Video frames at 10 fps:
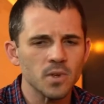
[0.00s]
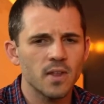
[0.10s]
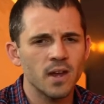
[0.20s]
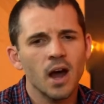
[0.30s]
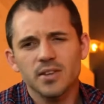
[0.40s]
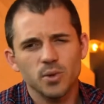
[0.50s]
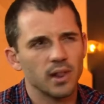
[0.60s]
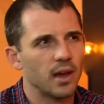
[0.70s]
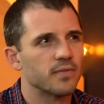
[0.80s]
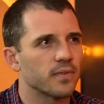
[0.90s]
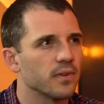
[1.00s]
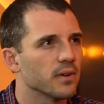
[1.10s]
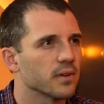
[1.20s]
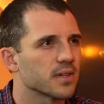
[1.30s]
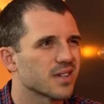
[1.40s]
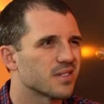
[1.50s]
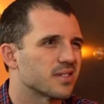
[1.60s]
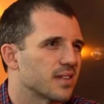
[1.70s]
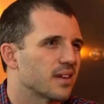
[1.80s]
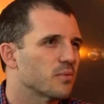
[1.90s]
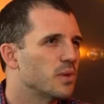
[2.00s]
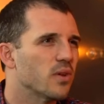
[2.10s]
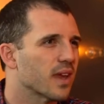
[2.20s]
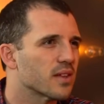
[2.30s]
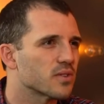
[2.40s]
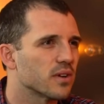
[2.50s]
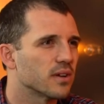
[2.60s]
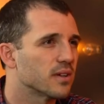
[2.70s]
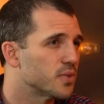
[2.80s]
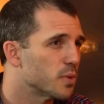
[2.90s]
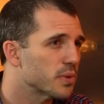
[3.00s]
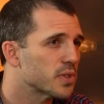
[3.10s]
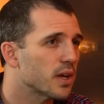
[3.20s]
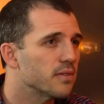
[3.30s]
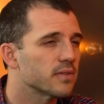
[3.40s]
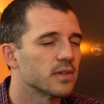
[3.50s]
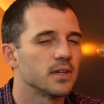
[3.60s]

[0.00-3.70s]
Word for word: And then I sort of left the field because I was just like, we know the answer. It's super safe